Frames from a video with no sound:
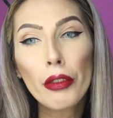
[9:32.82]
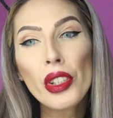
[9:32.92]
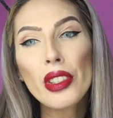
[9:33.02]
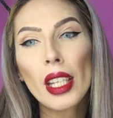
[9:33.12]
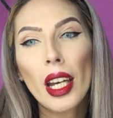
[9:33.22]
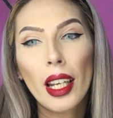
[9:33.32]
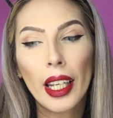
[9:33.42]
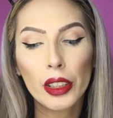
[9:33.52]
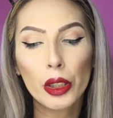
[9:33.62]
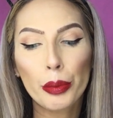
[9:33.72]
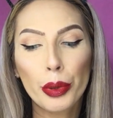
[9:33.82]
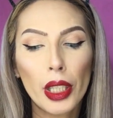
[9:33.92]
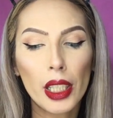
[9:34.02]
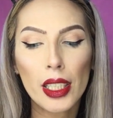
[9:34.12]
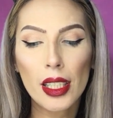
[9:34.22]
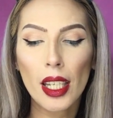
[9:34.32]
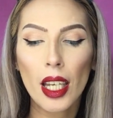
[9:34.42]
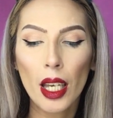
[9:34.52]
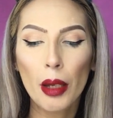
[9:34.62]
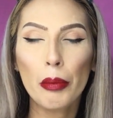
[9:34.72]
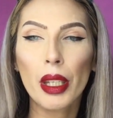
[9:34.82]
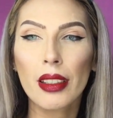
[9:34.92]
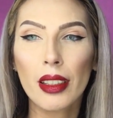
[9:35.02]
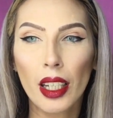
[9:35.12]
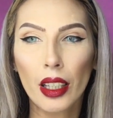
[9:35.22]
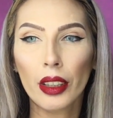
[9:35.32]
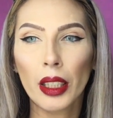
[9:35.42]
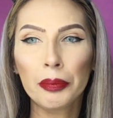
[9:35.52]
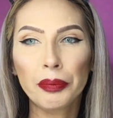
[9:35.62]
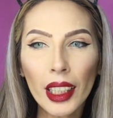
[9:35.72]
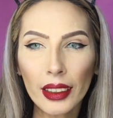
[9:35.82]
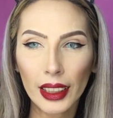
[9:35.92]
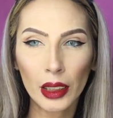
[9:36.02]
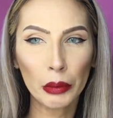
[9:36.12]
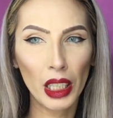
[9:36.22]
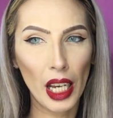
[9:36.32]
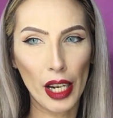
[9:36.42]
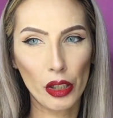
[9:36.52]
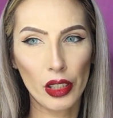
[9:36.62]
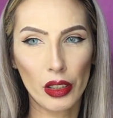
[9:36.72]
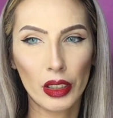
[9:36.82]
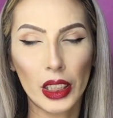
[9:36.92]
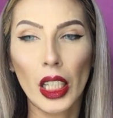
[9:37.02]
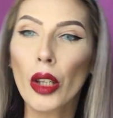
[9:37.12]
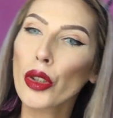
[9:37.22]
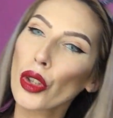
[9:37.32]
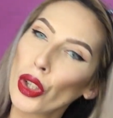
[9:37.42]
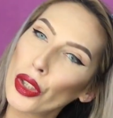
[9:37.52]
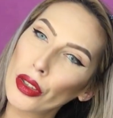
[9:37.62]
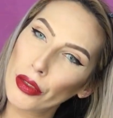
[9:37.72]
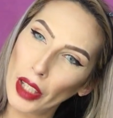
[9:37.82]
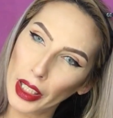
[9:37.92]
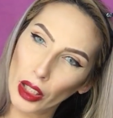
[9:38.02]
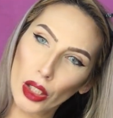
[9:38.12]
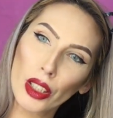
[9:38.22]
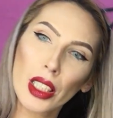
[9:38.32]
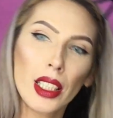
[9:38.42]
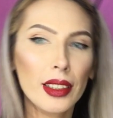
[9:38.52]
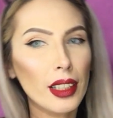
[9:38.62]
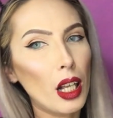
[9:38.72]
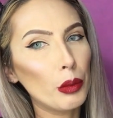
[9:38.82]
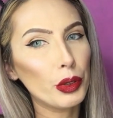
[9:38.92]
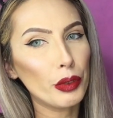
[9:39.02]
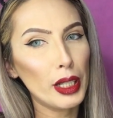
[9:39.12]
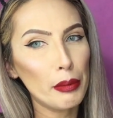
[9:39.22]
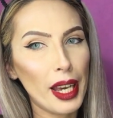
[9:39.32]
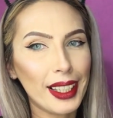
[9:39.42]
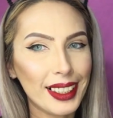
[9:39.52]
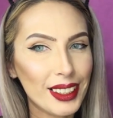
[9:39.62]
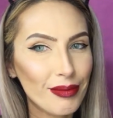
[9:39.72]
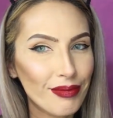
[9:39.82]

first I like to put mascara and then my lashes on, and I'll show you the final look. I'll be right back.